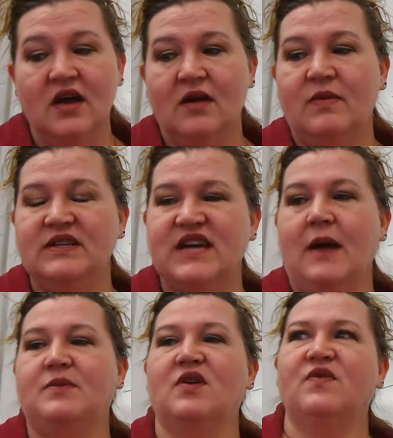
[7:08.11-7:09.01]
but
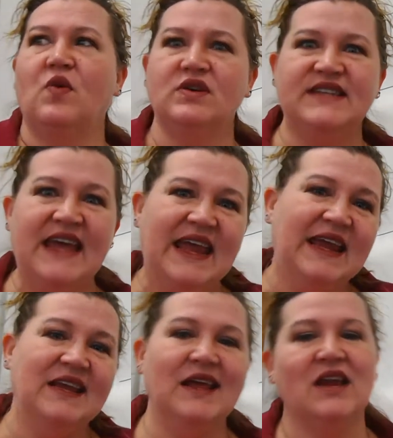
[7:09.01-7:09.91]
chapter
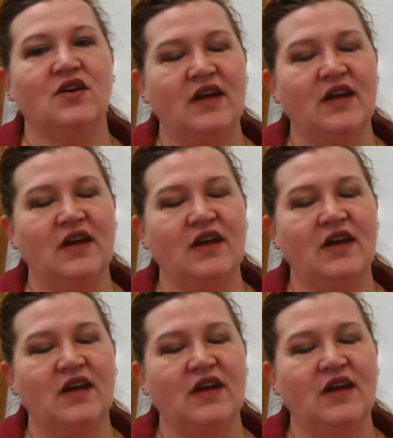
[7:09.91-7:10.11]
14 in our